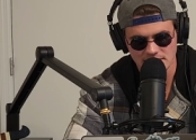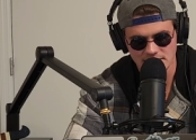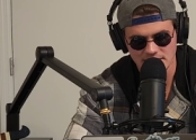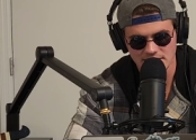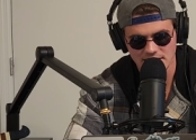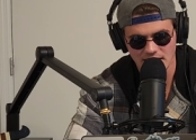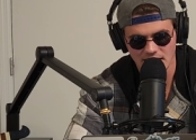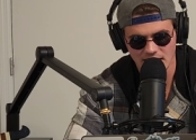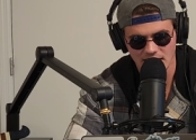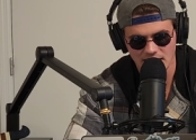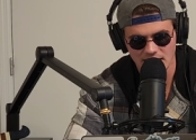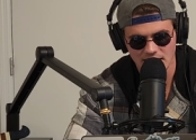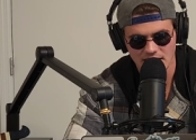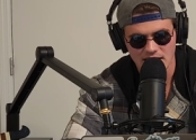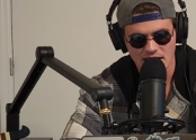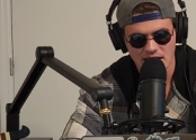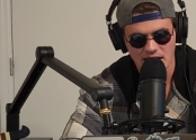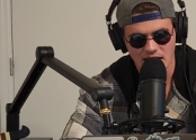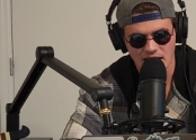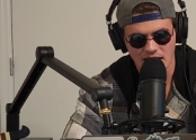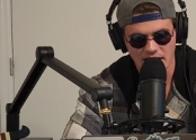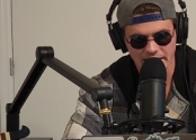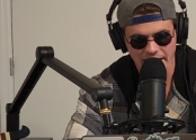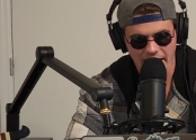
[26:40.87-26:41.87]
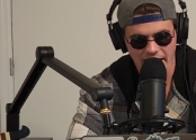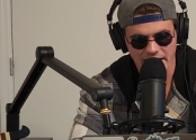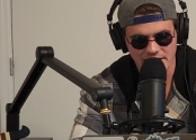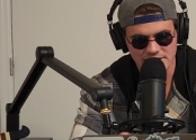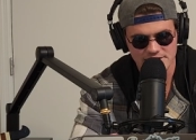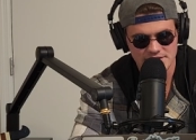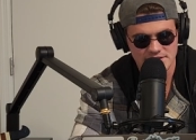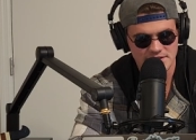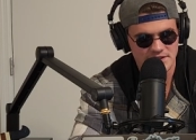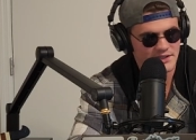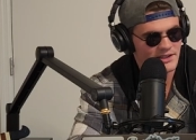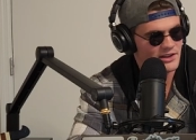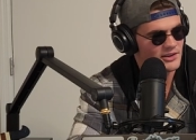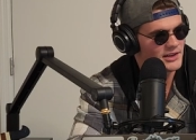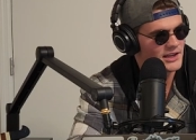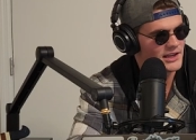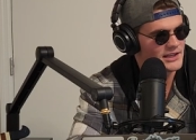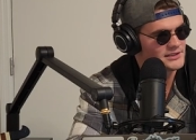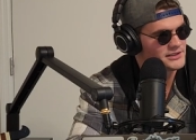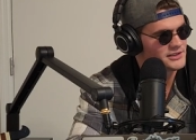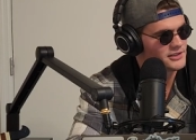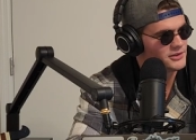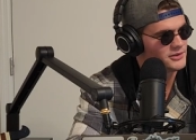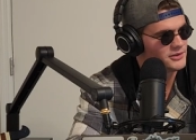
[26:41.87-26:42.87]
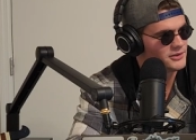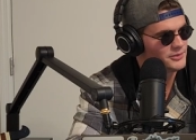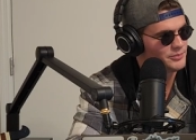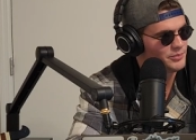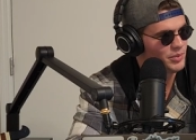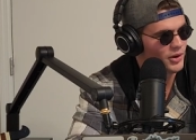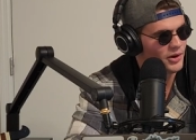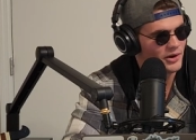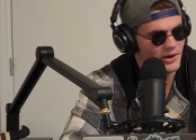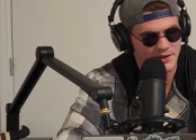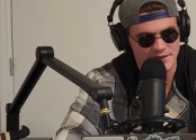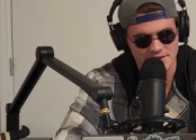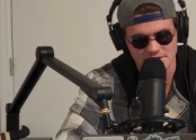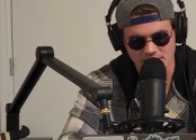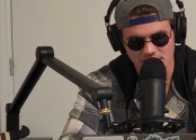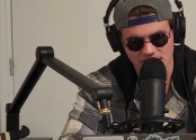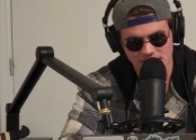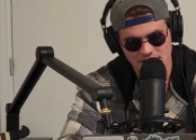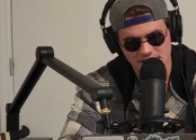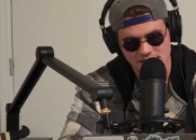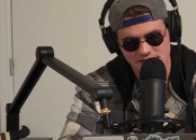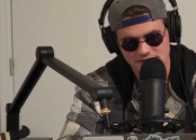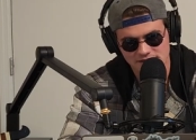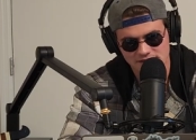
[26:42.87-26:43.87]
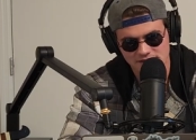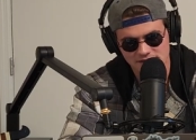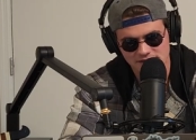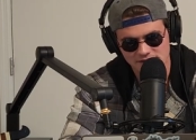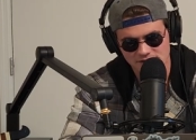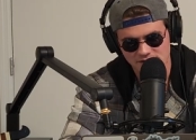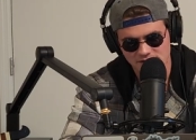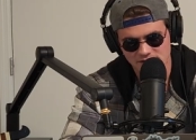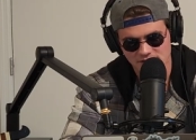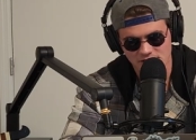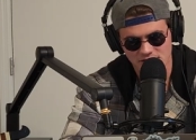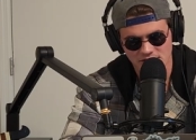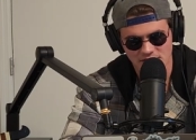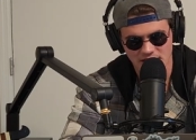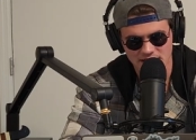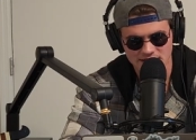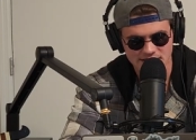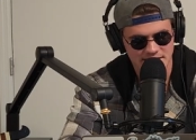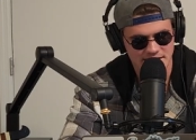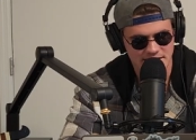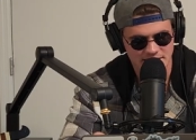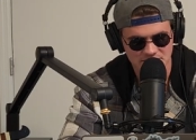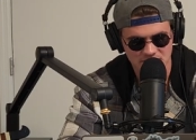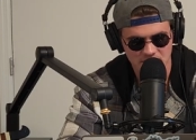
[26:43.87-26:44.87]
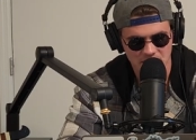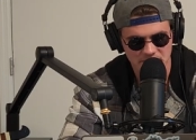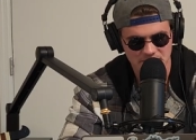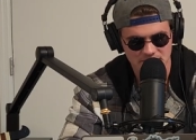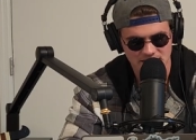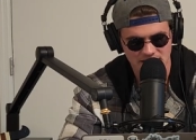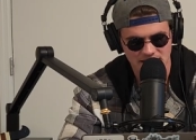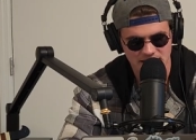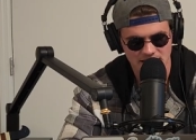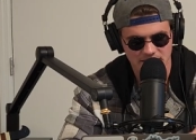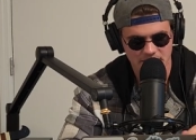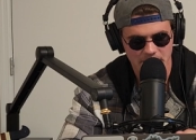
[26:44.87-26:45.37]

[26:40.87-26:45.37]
Yeah, I actually, okay, so pause on this crazy ass website.